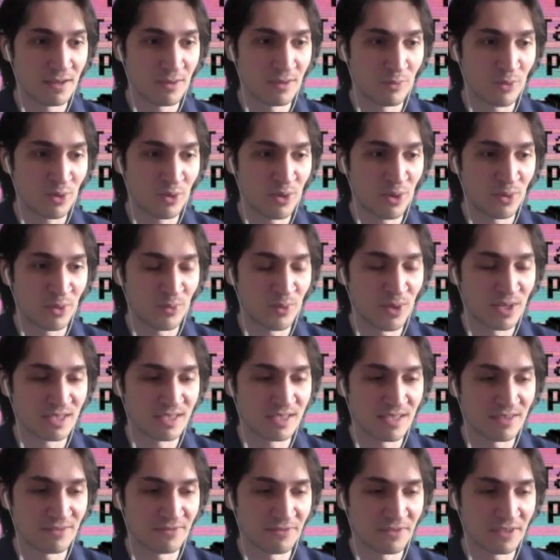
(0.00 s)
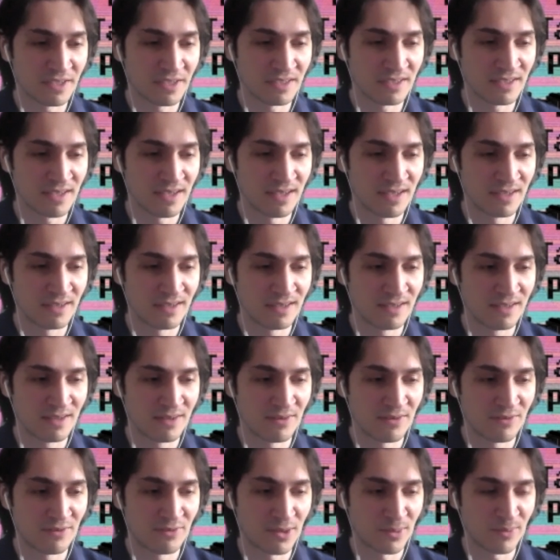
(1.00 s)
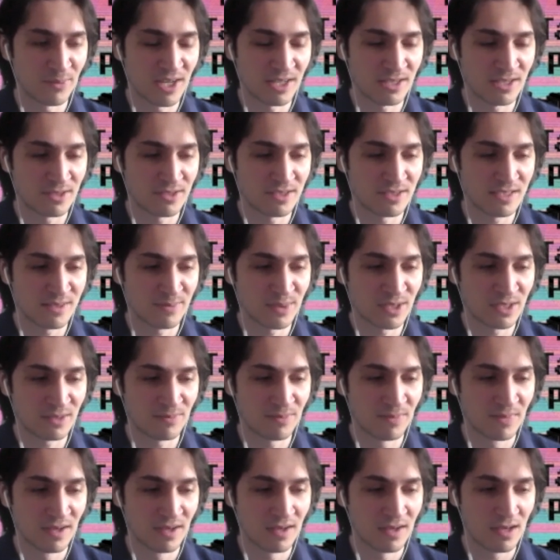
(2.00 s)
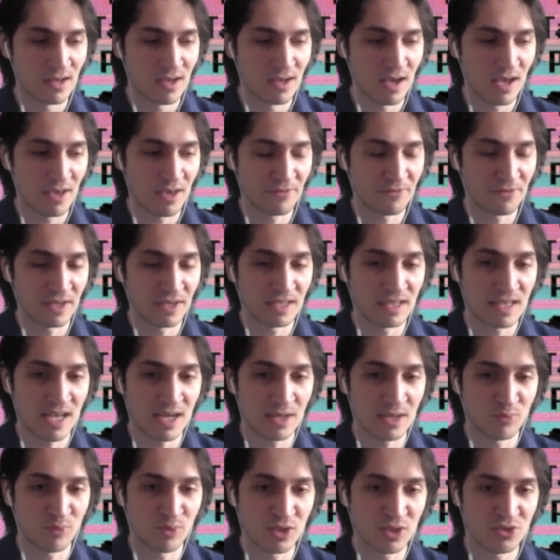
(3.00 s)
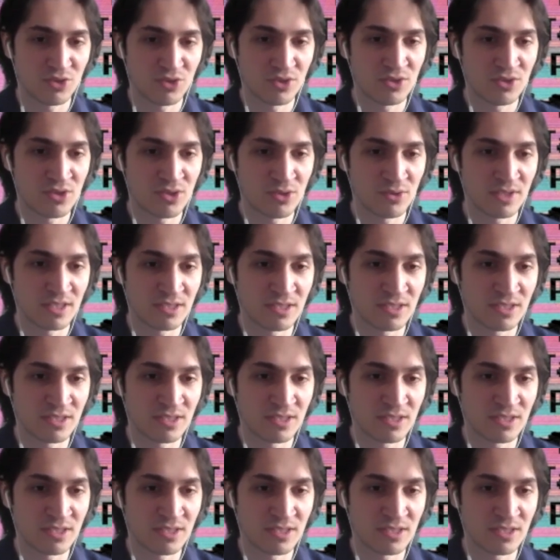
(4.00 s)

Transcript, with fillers: We all want something from others, but I think that what you do is